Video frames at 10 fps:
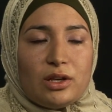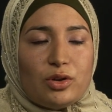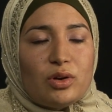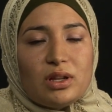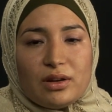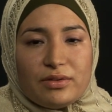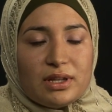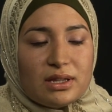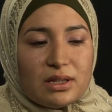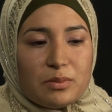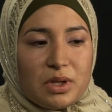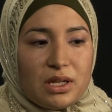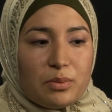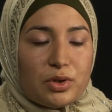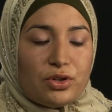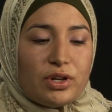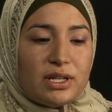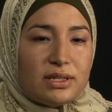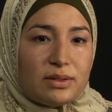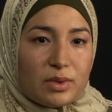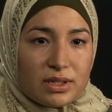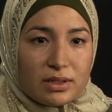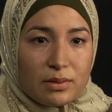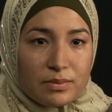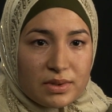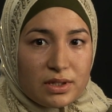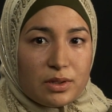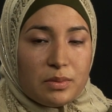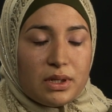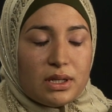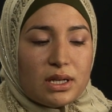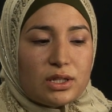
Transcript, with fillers: a lot of things that the media portrays Muslims to be.